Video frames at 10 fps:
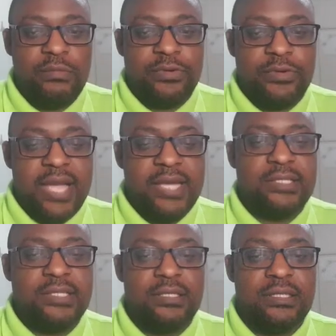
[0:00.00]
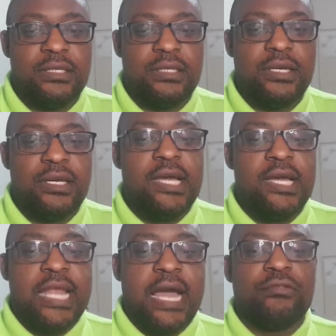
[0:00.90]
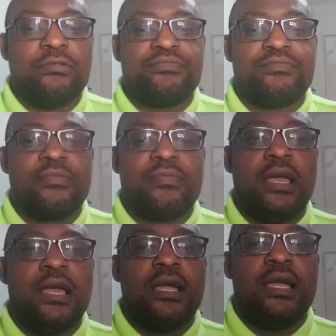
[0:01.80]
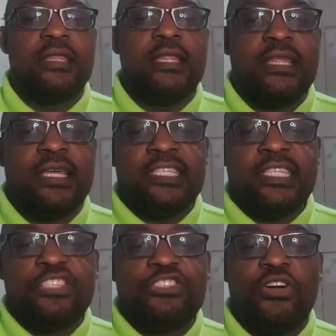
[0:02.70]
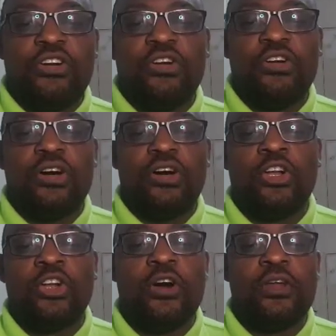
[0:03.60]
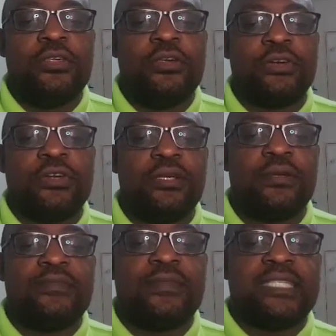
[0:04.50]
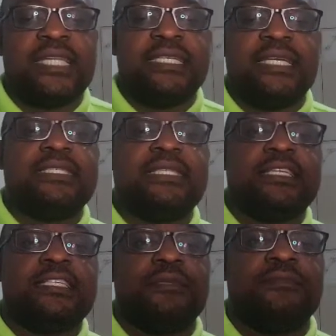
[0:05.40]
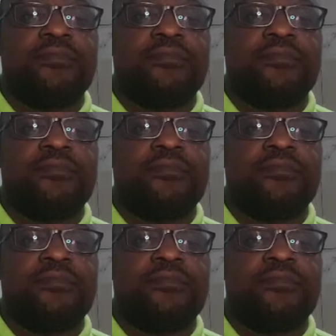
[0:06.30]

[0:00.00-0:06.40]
All right? Now, this natural law theory suggests that